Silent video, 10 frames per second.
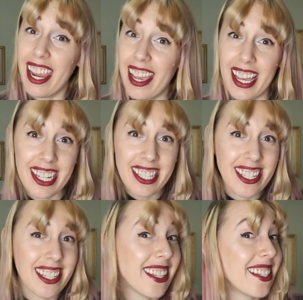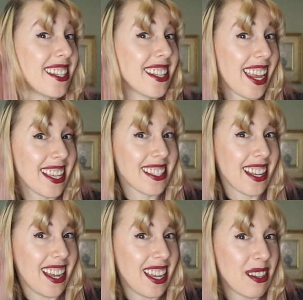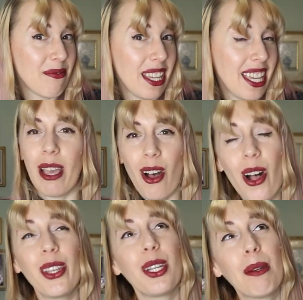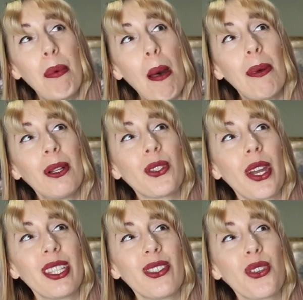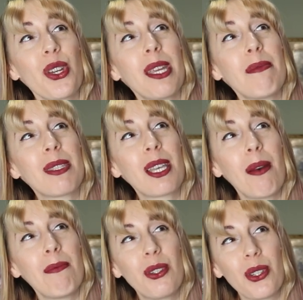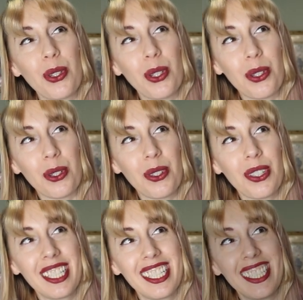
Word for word: And until next time, may all your bubble dress dreams come true.